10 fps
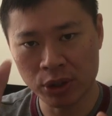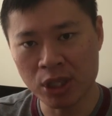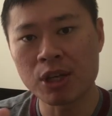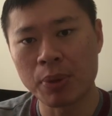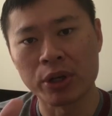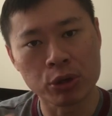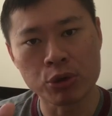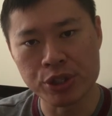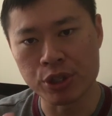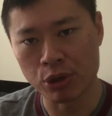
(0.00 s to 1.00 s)
Think about
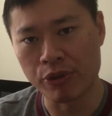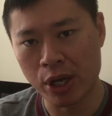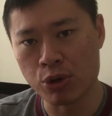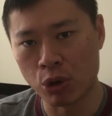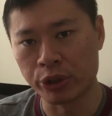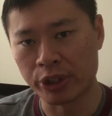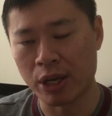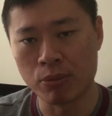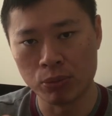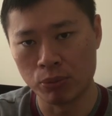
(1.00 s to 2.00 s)
increasing your value all the
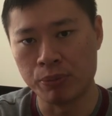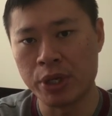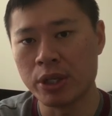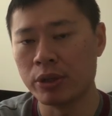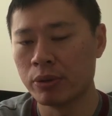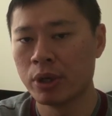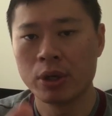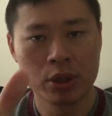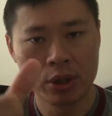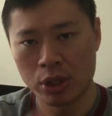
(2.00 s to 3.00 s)
time. Be
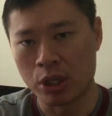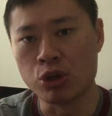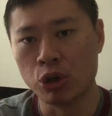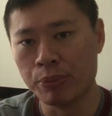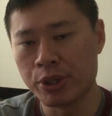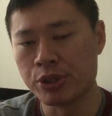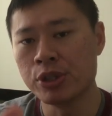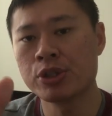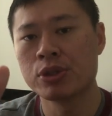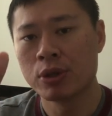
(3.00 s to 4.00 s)
it in your own
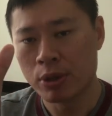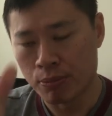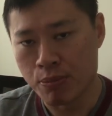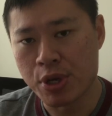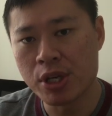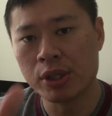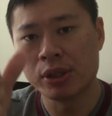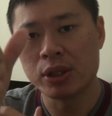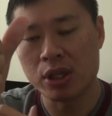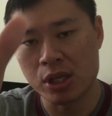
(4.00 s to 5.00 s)
business, be
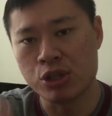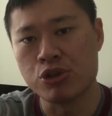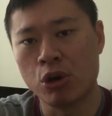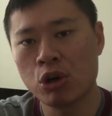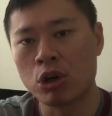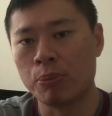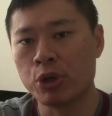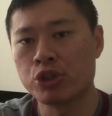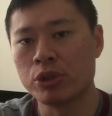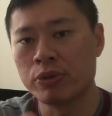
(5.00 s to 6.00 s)
it in your
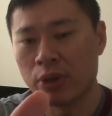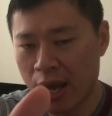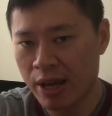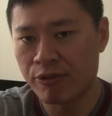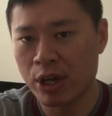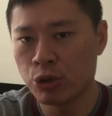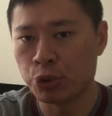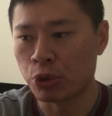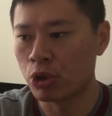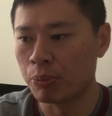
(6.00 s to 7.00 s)
corporation, add value to
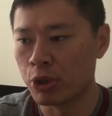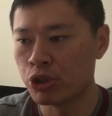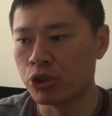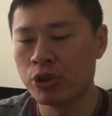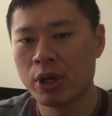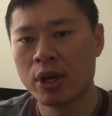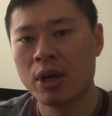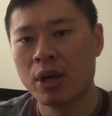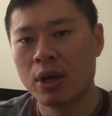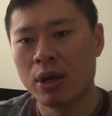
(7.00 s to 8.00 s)
your corporation,
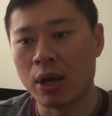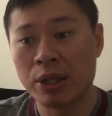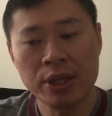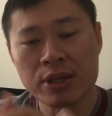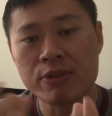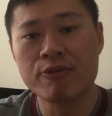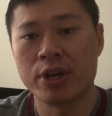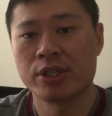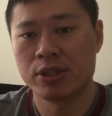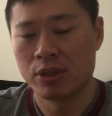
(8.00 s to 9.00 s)
and then
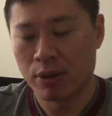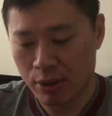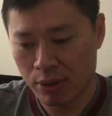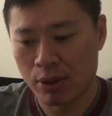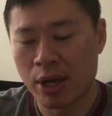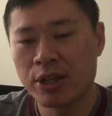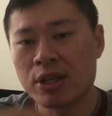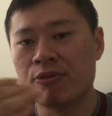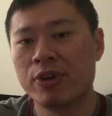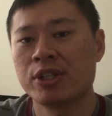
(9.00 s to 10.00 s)
invest. And then
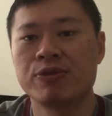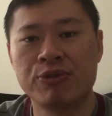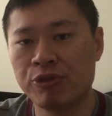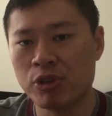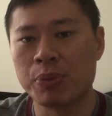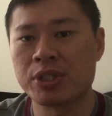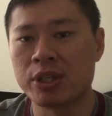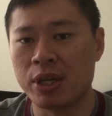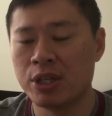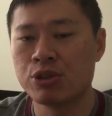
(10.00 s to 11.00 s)
invest
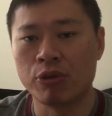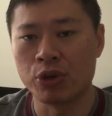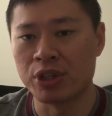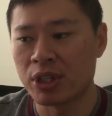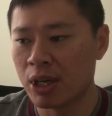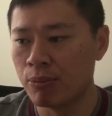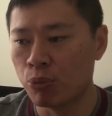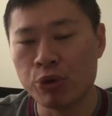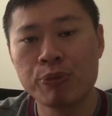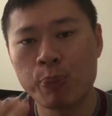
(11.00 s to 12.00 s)
50% at least of your
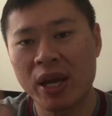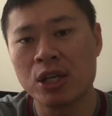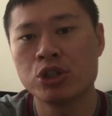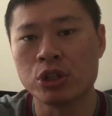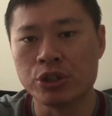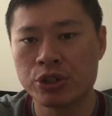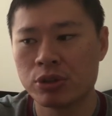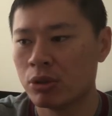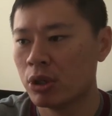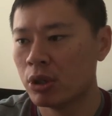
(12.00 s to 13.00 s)
income with patience.